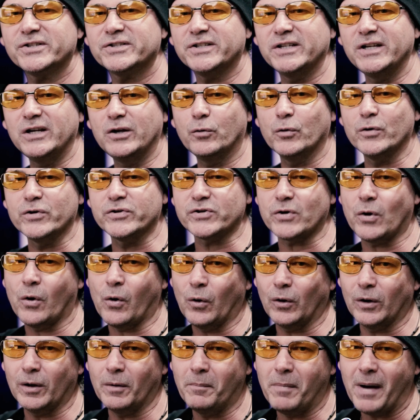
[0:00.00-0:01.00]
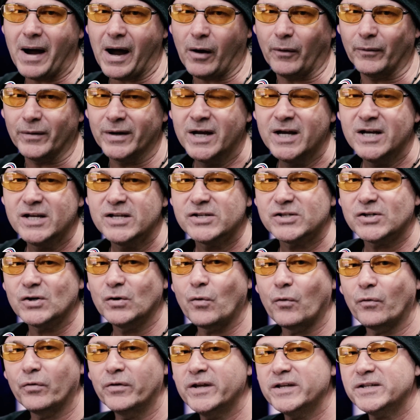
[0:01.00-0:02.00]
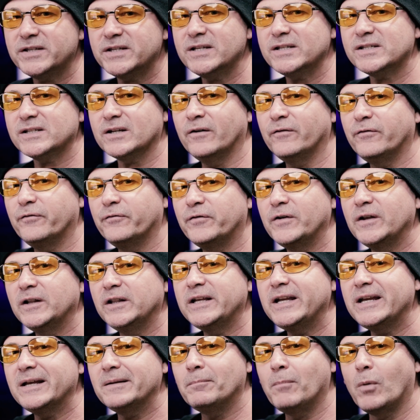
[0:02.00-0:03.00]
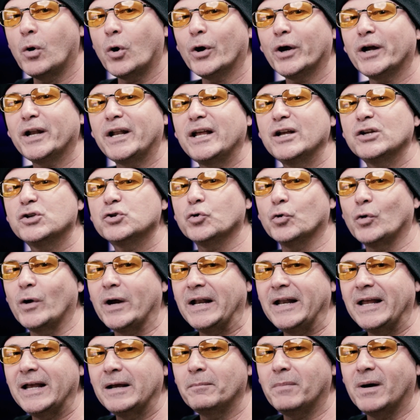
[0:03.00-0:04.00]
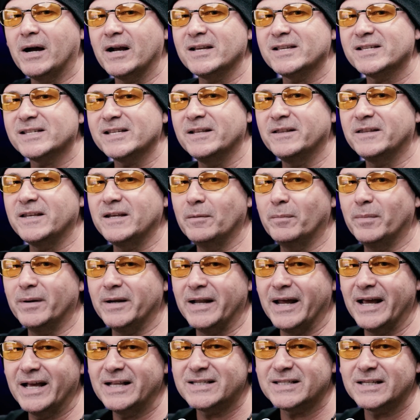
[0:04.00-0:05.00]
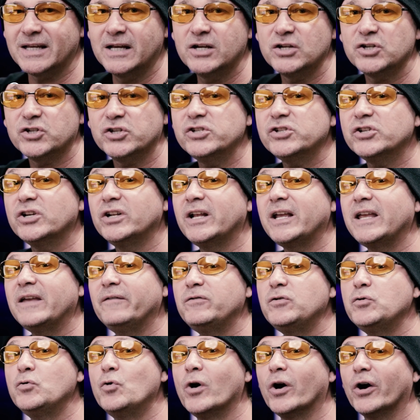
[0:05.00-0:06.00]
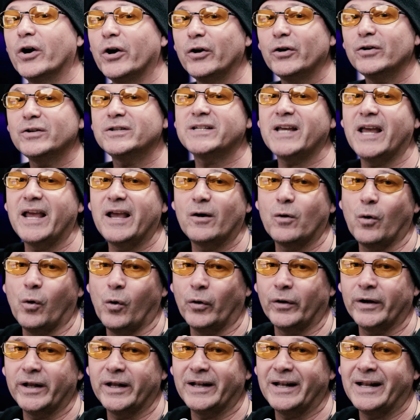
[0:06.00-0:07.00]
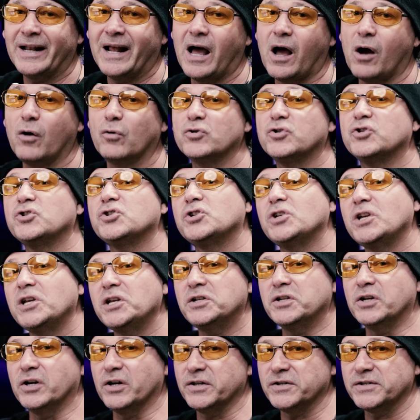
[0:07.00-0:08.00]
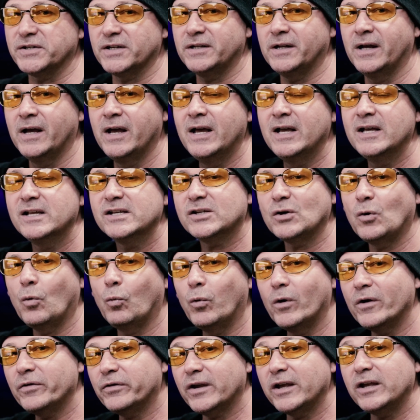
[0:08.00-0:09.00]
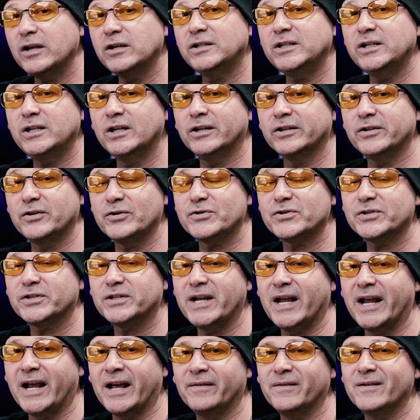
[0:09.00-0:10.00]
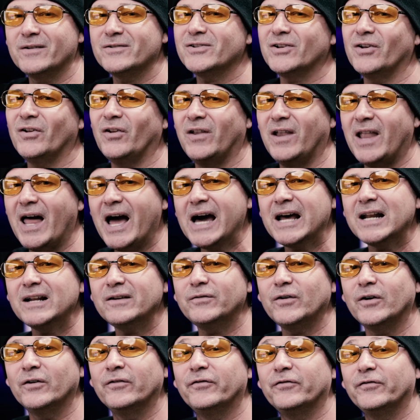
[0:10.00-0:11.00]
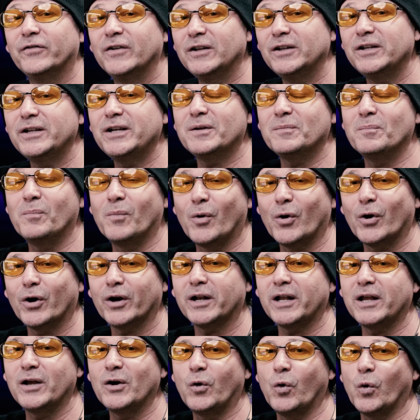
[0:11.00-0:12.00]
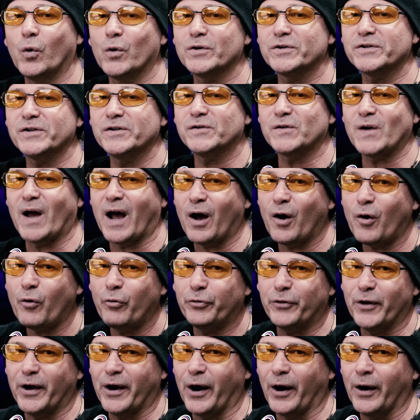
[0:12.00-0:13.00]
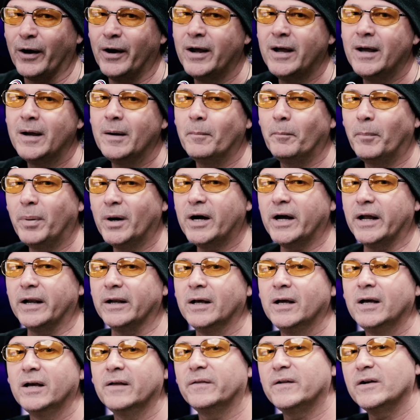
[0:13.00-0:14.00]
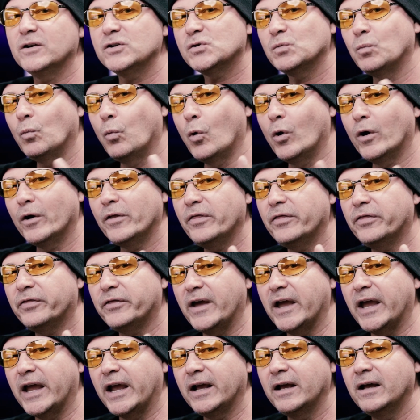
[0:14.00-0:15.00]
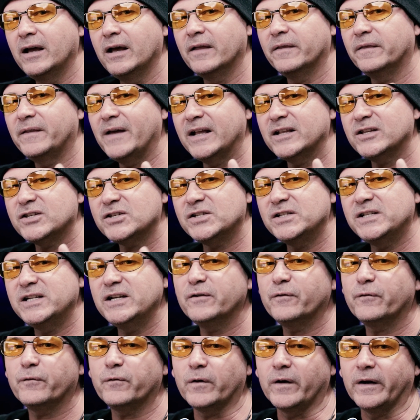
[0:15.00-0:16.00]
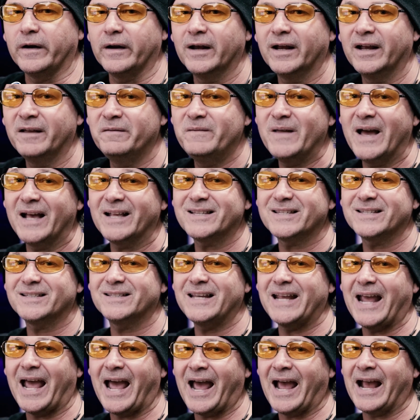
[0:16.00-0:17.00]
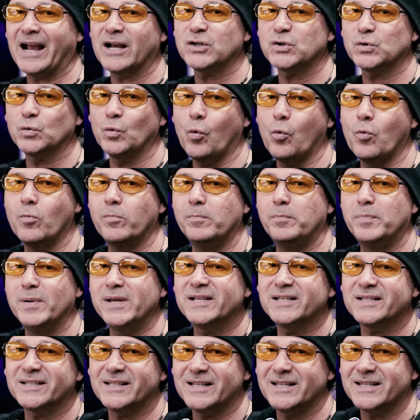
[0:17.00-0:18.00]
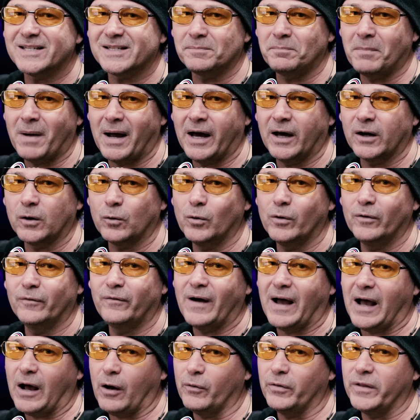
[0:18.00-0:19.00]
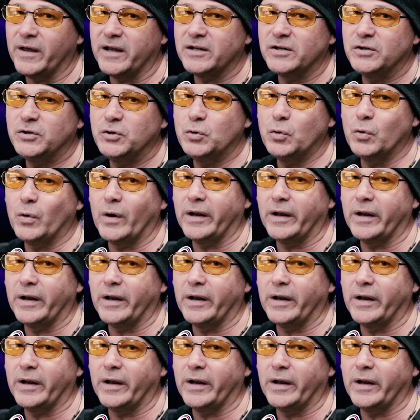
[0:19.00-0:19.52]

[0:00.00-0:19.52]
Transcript: Secrets all about? So this is affiliate marketing training by Cynthia Benitez. She's going to give you her take on it and how she does it. So one thing you need to understand, there's a lot of affiliate marketing courses out there, but there's one thing that's different, and that's the actual business model of how they do